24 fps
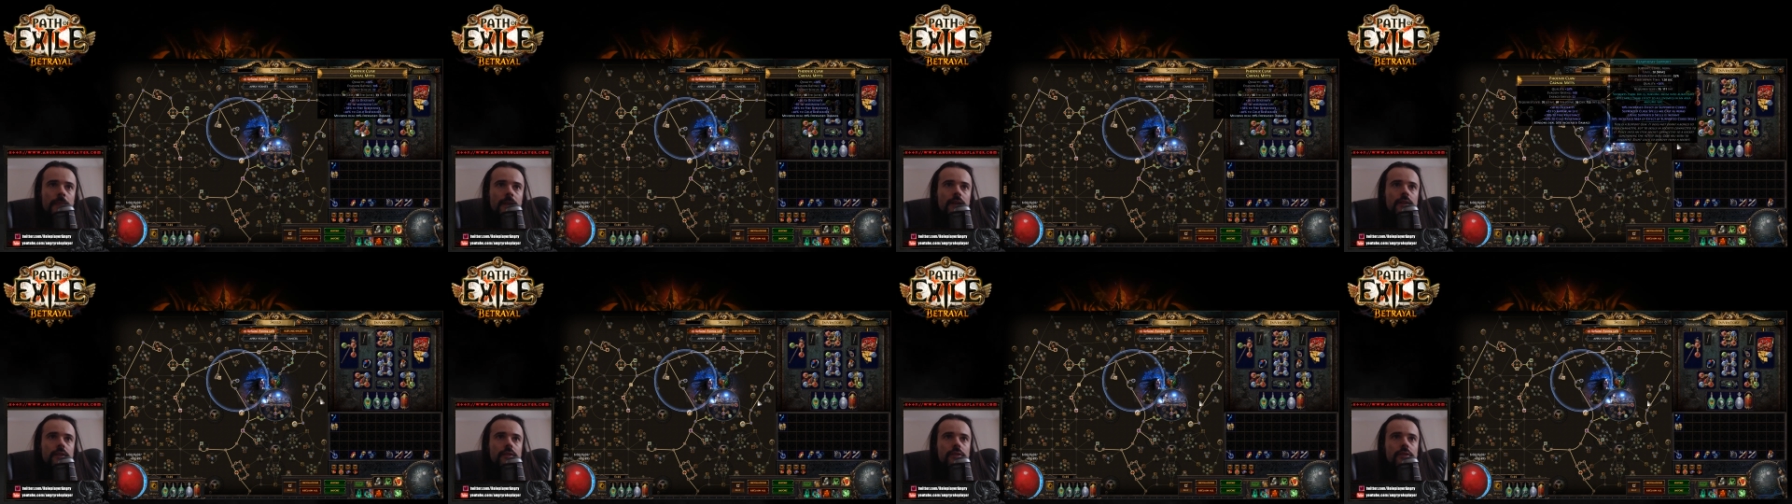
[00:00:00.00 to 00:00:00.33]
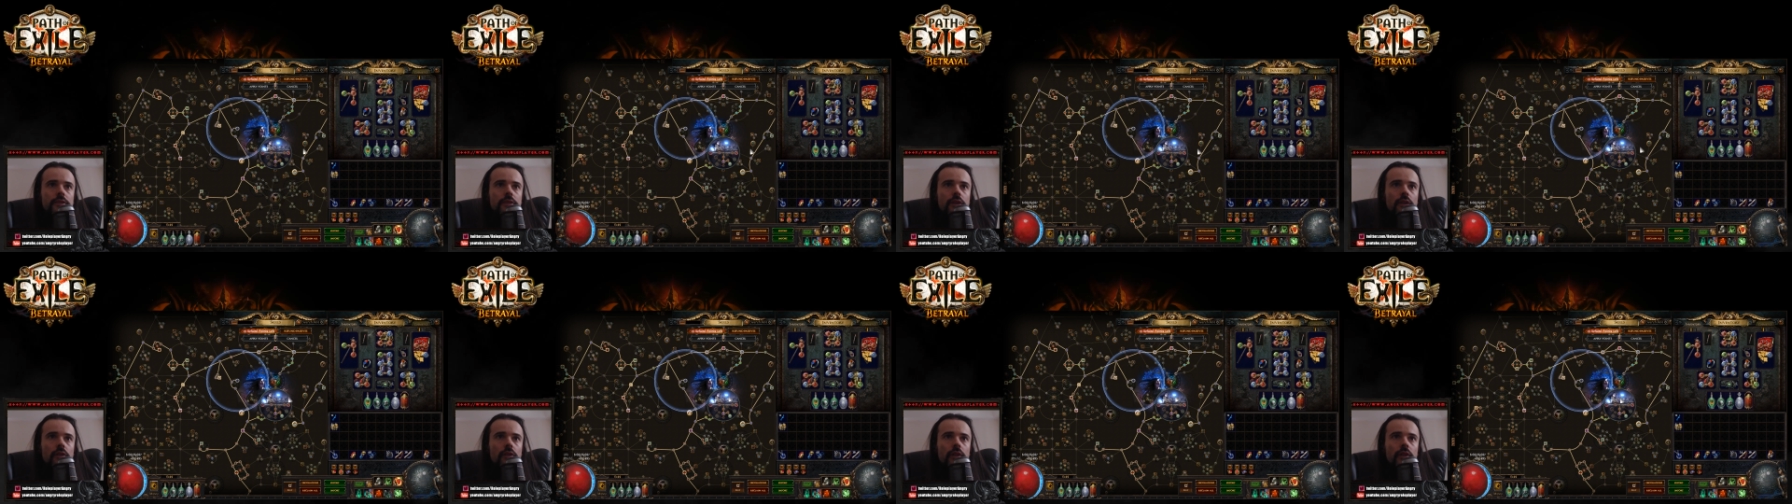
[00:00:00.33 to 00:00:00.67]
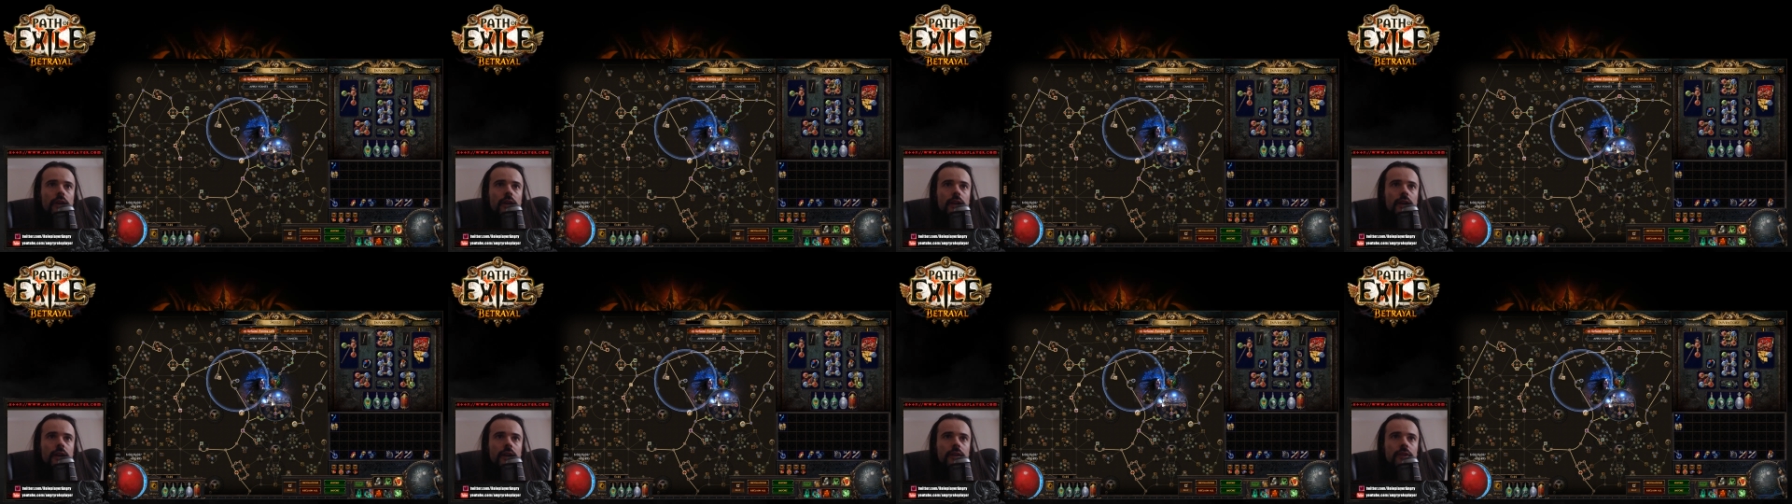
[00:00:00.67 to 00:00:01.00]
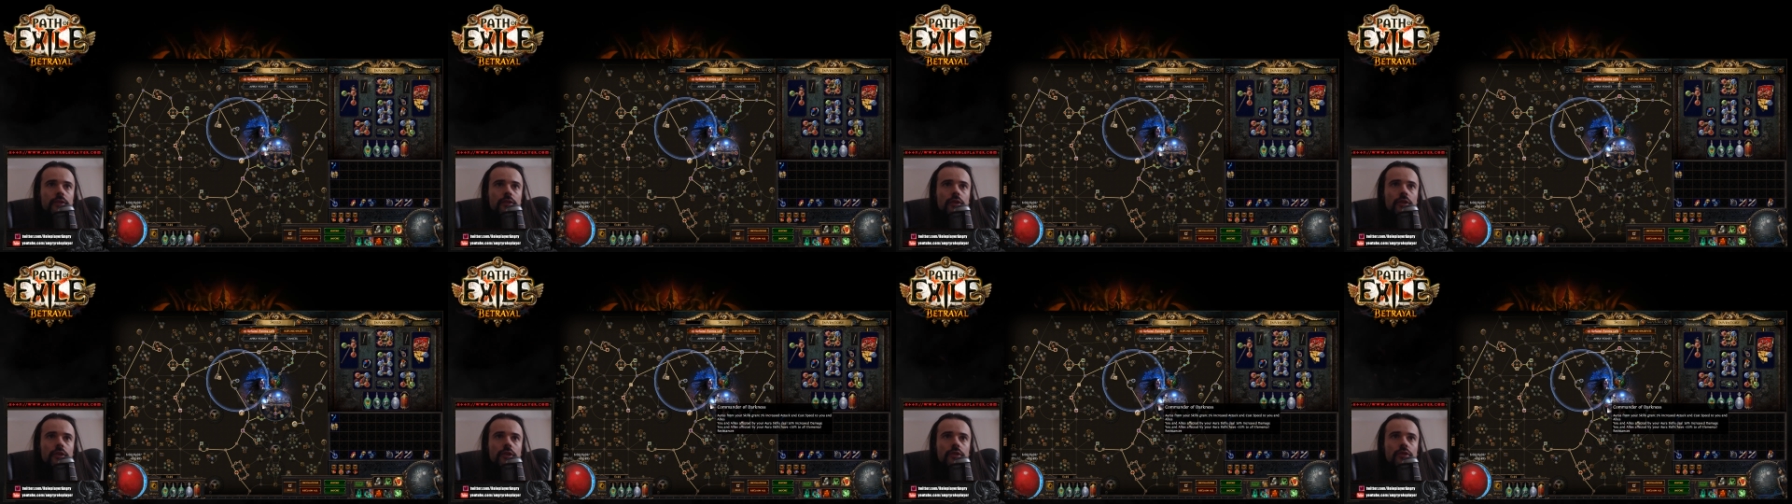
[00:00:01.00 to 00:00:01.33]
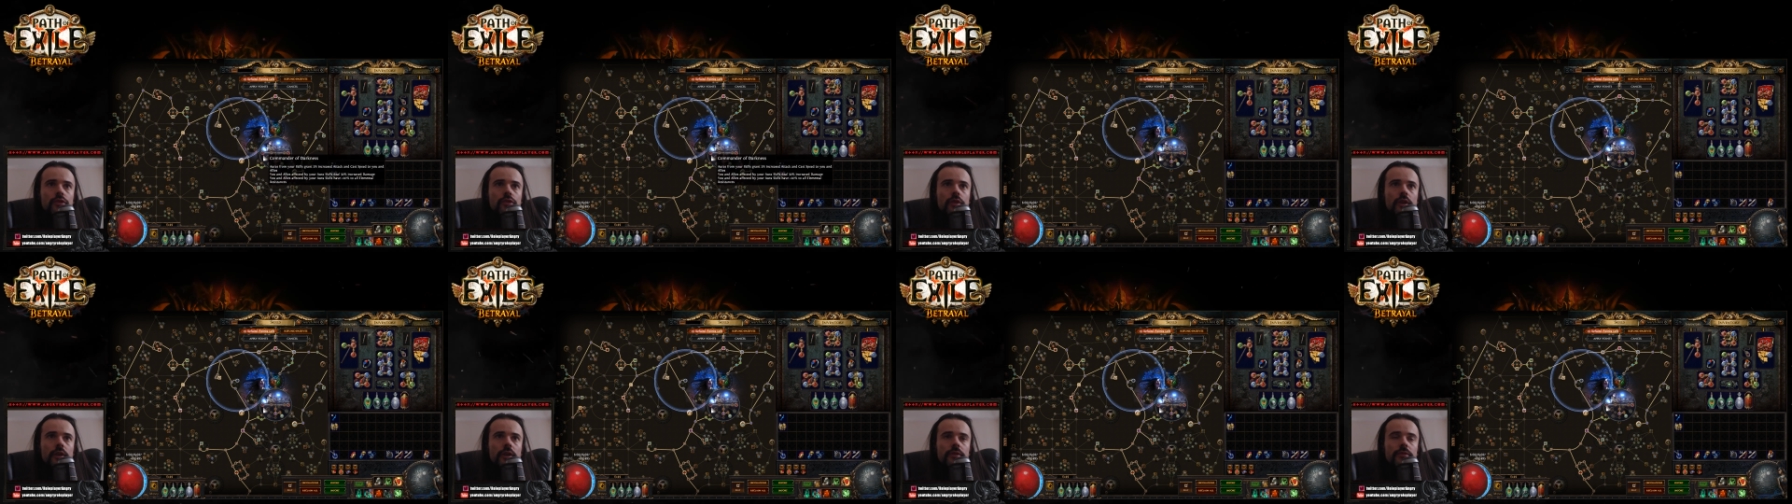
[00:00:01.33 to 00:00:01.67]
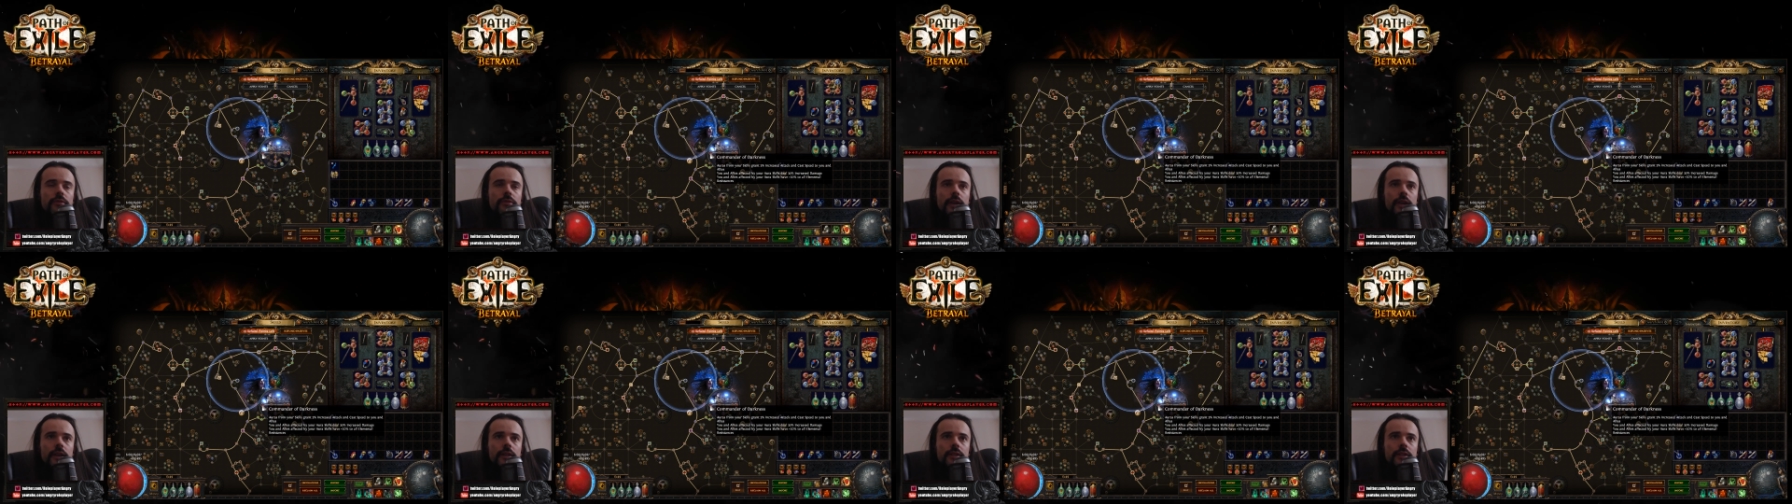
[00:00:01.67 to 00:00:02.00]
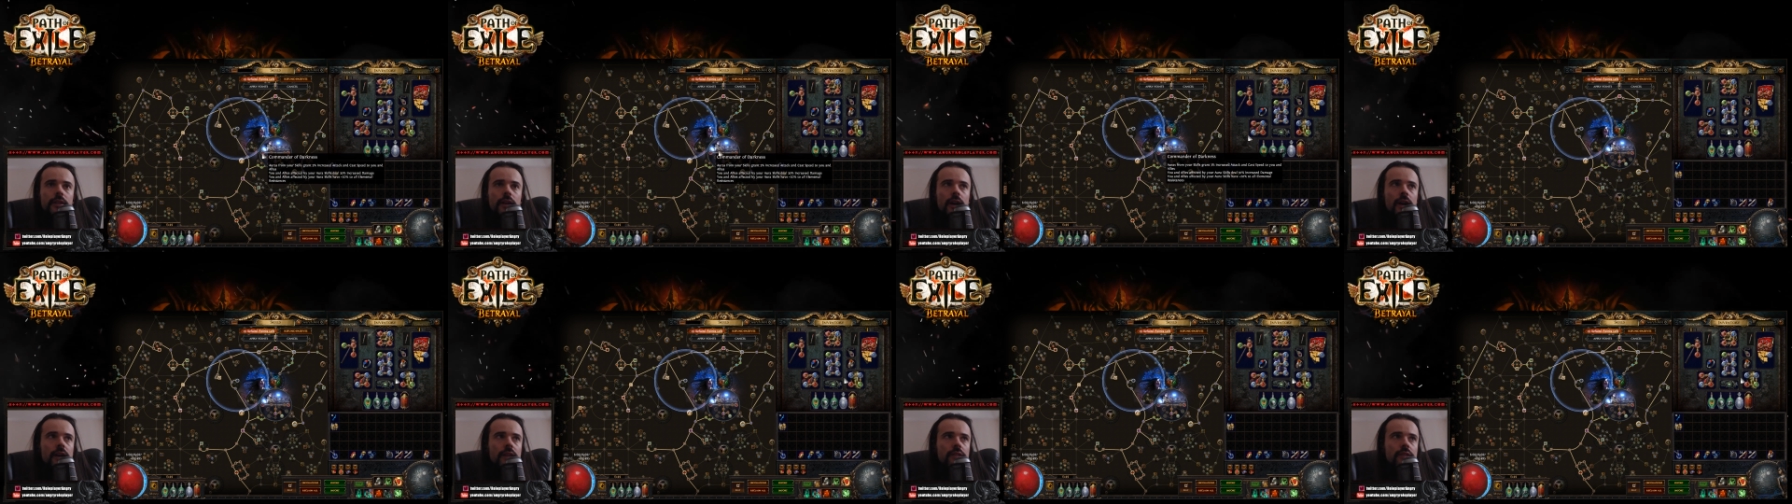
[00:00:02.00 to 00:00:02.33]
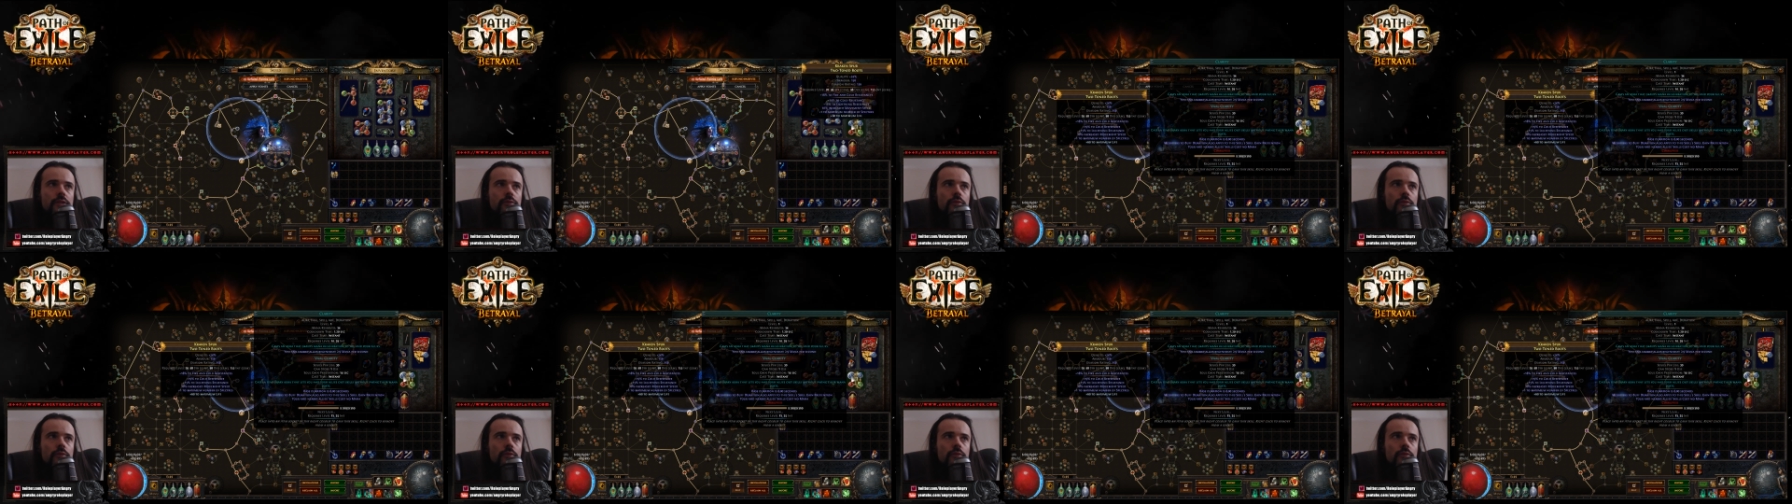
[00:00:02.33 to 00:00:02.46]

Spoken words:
So in order to affect us,